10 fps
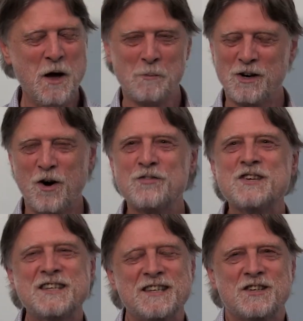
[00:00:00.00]
But
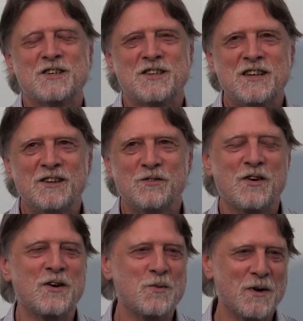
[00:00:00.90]
obviously succeeded
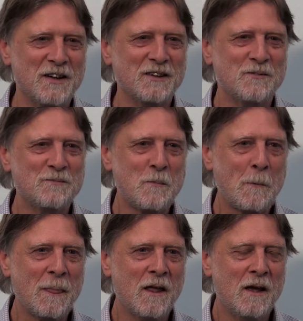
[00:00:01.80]
very well.
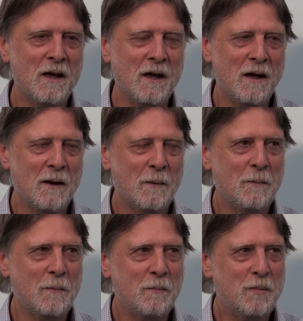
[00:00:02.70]

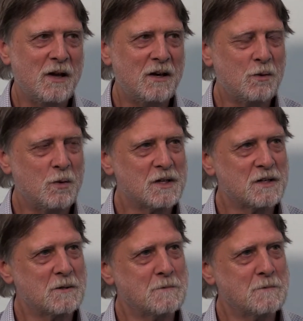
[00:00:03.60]
Peter was